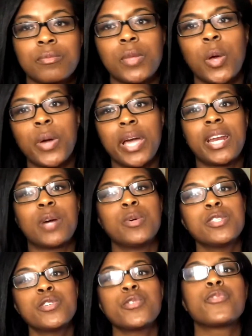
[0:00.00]
Okay, now
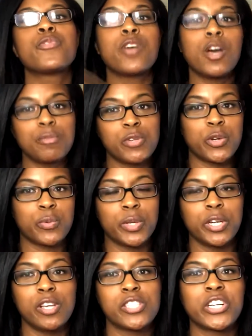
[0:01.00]
once you've filmed your
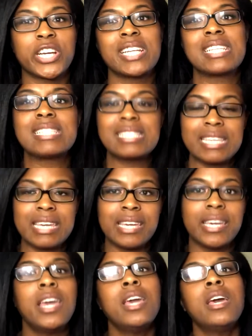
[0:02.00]
Reels, you're gonna
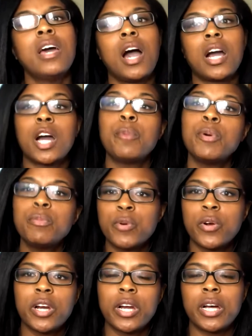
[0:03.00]
see a couple
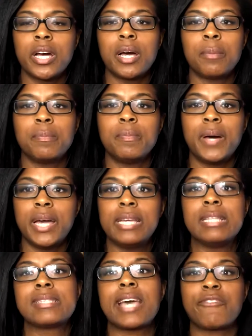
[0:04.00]
more
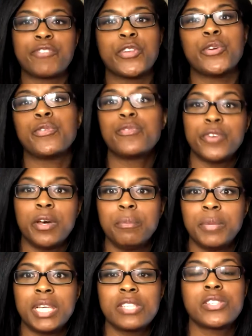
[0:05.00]
buttons after you've
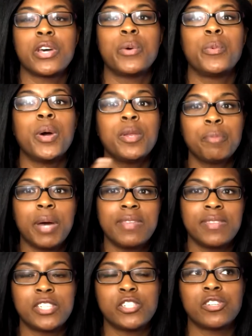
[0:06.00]
filmed it. So one
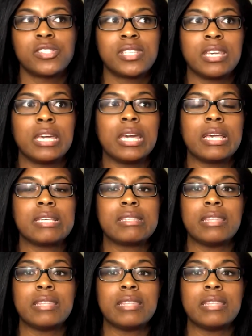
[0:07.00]
button that you'll see is